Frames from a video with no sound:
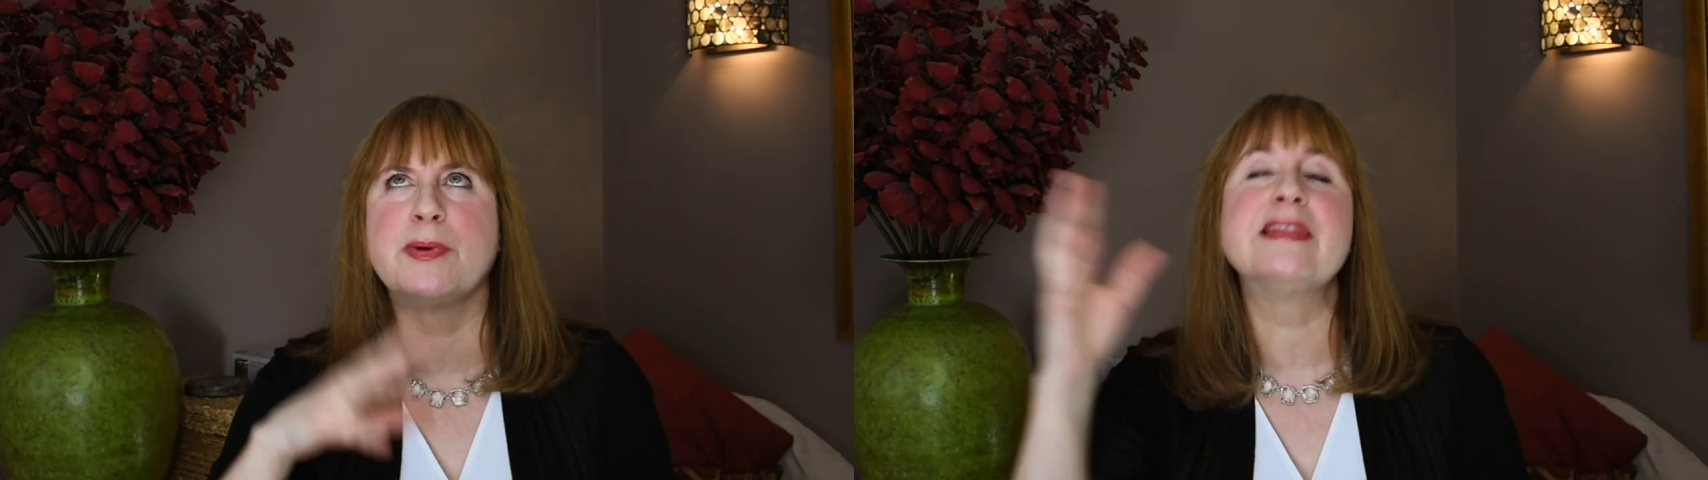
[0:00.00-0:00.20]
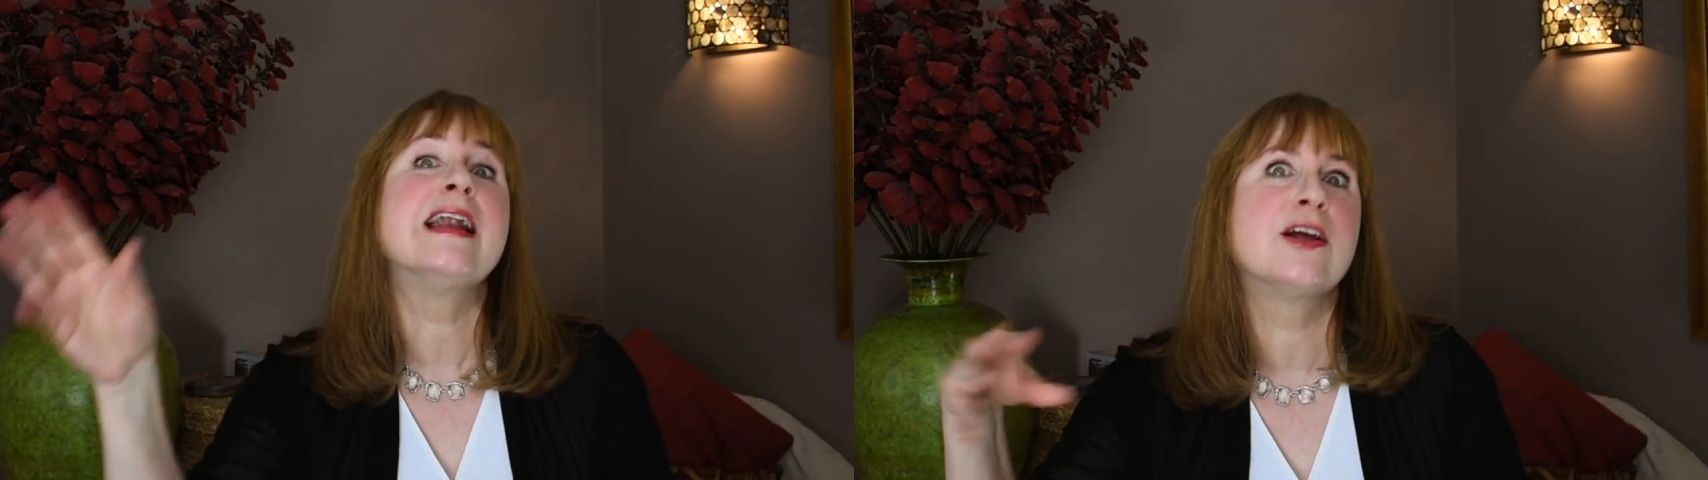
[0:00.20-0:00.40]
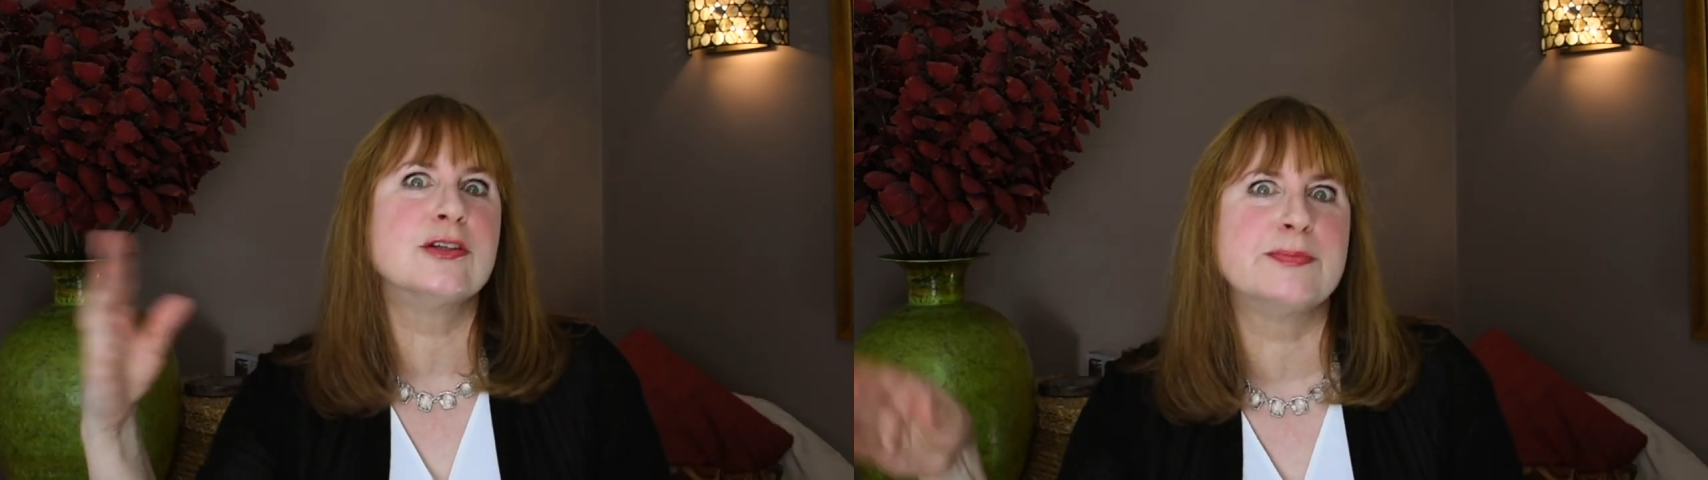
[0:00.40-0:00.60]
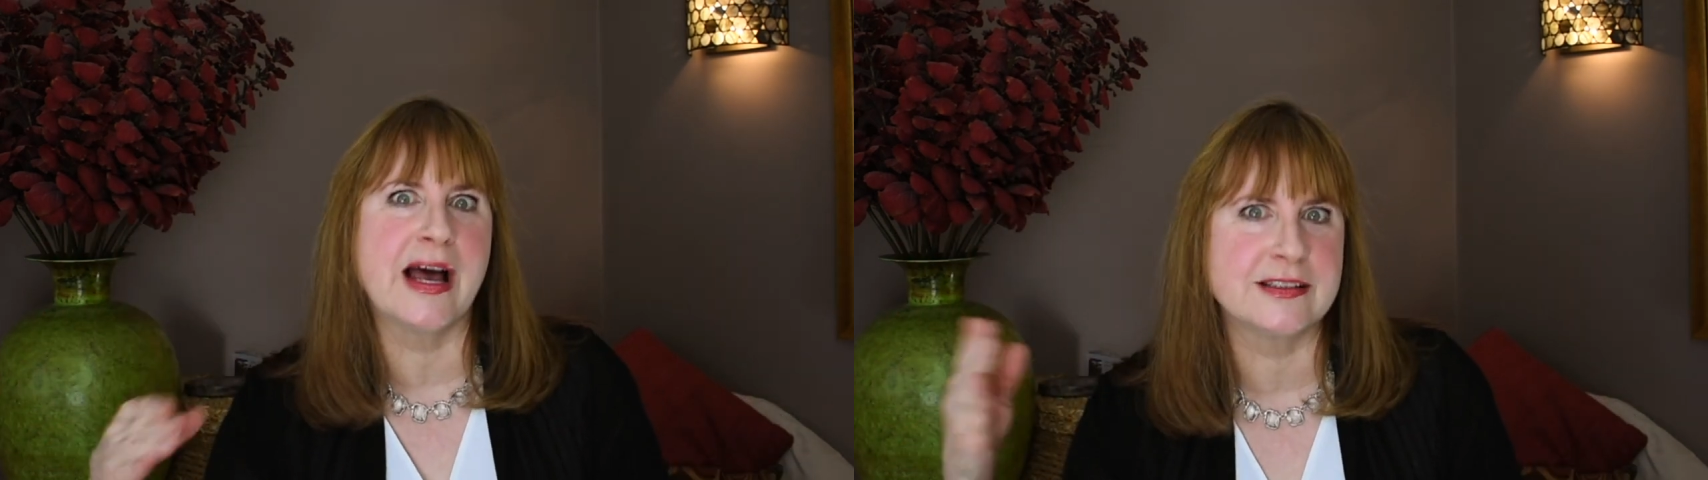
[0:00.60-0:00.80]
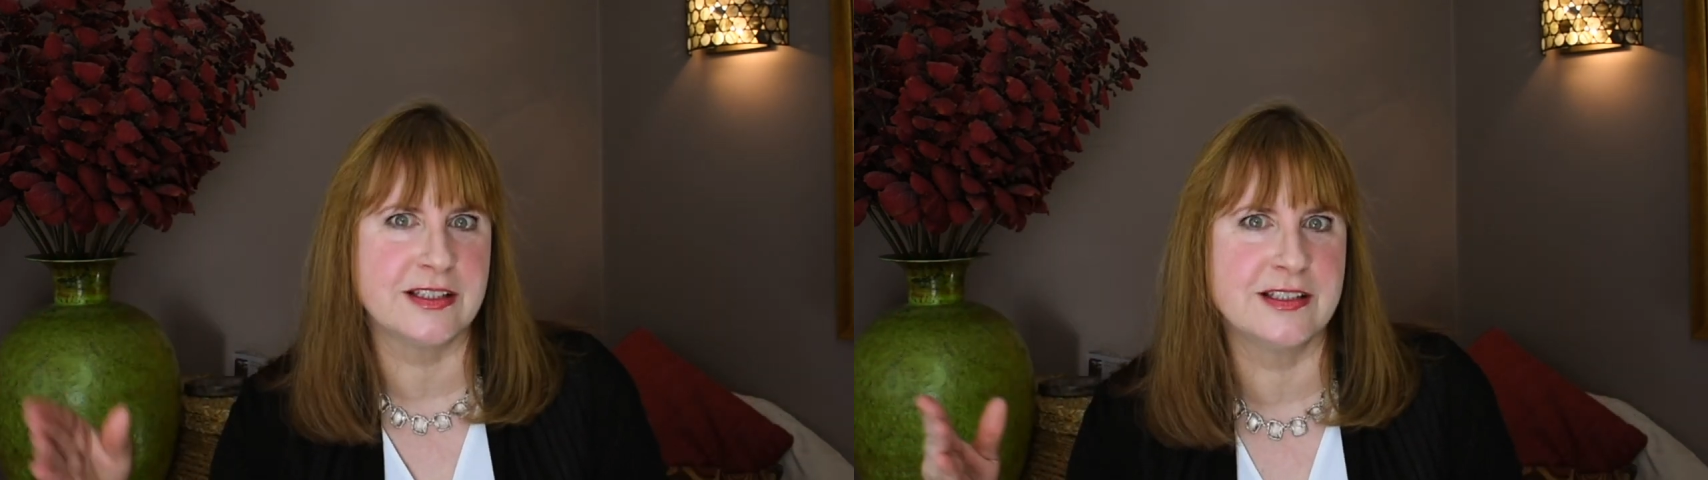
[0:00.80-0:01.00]
But then it goes
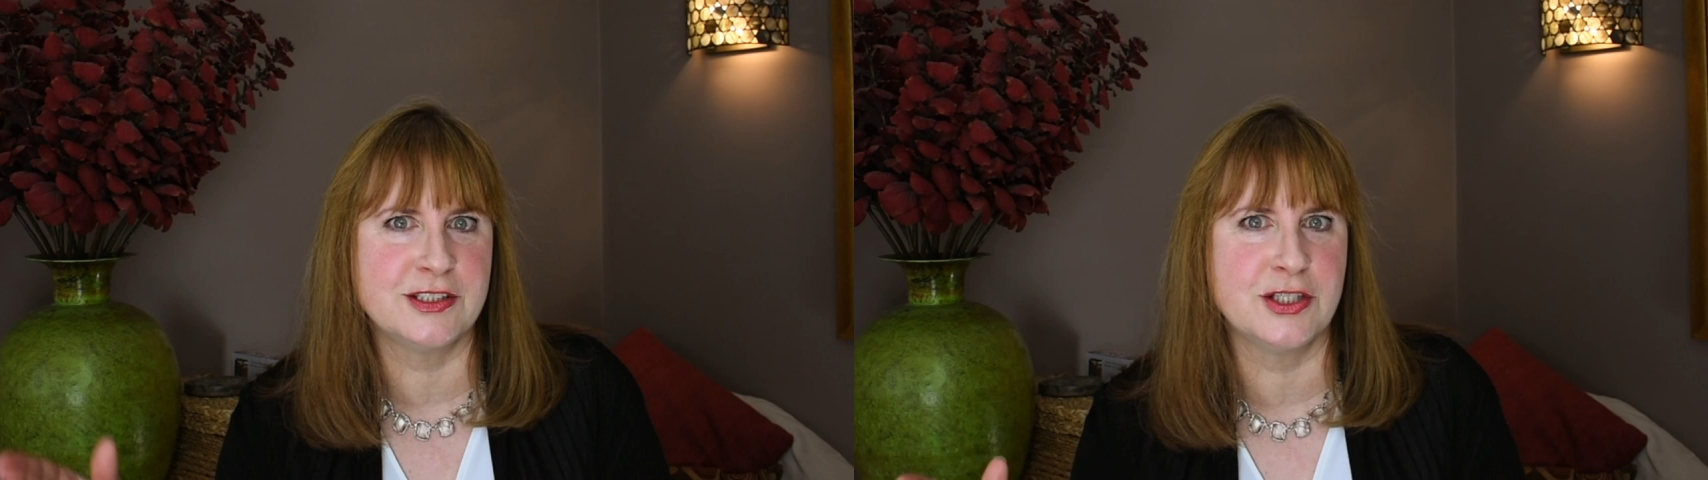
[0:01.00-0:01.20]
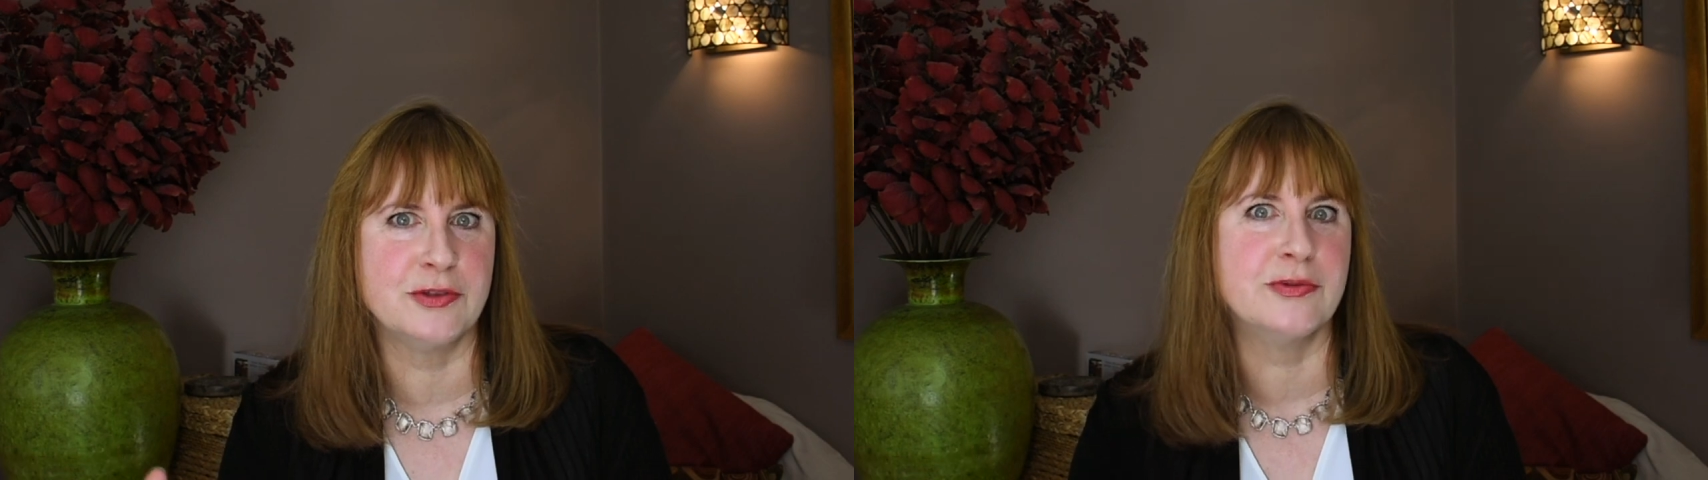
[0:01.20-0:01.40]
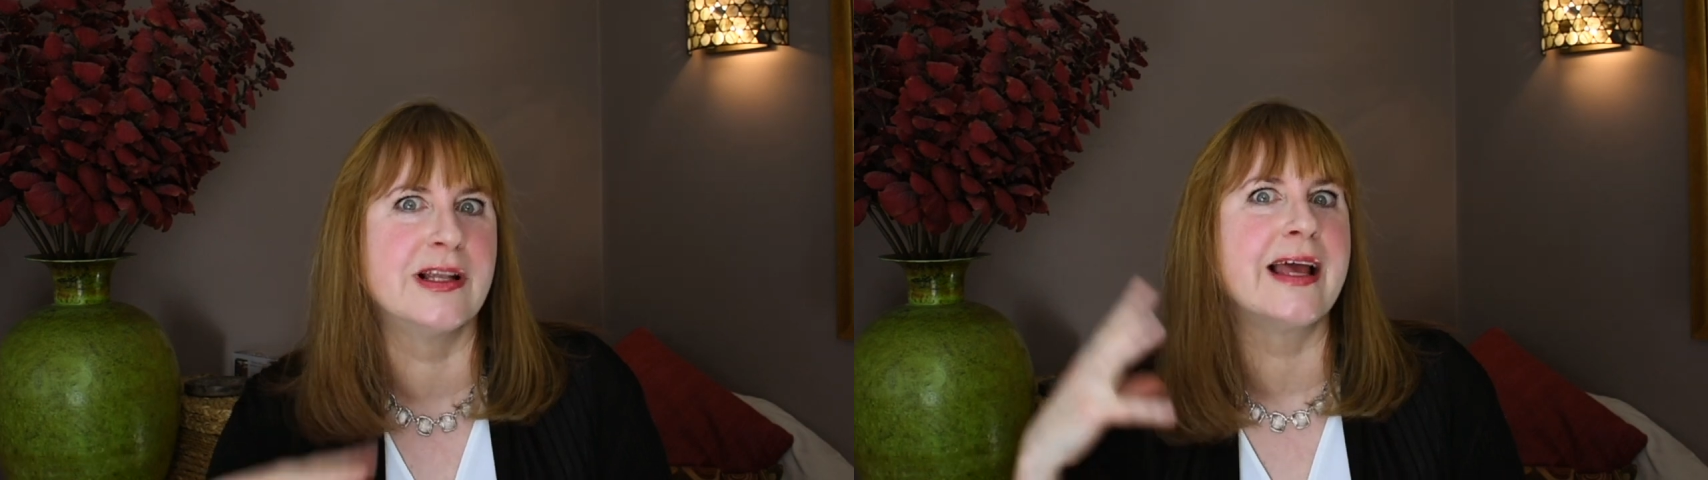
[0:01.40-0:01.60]
back to the tune.